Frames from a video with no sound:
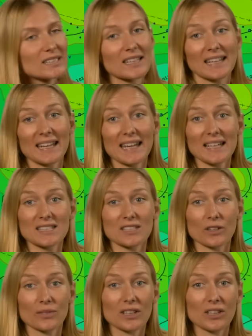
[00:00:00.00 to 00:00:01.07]
to the east
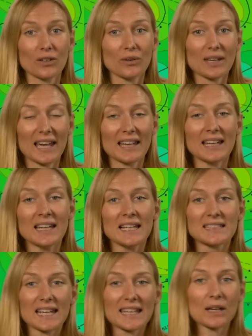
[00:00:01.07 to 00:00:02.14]
of the U K,
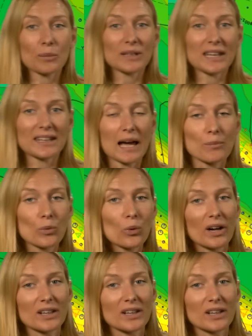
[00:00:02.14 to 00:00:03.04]
taking with it that more